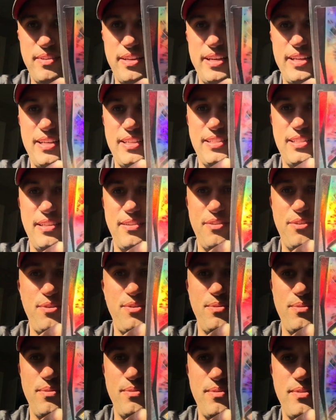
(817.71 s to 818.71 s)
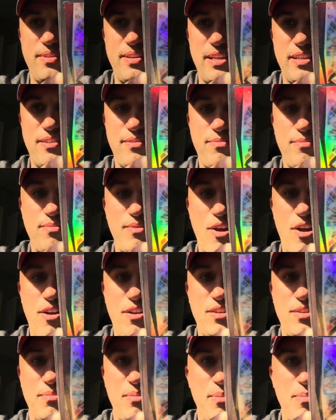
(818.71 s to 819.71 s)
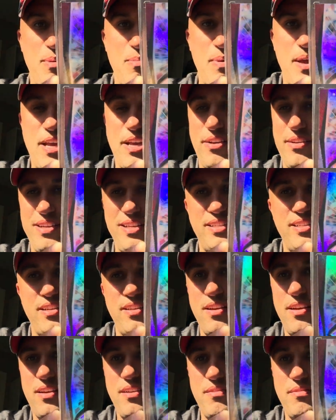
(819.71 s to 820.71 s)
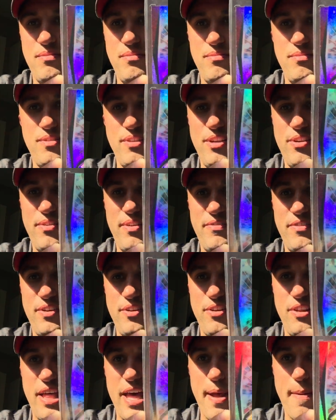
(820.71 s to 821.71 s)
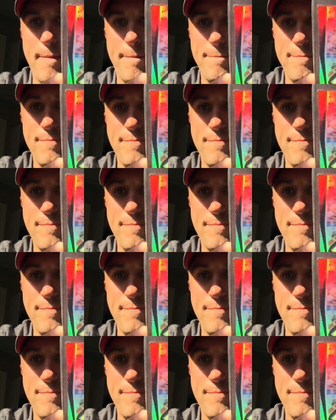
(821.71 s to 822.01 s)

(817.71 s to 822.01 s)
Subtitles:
And I said, dude, that's awesome. Let me pay you. And he said, no, you don't have to do that.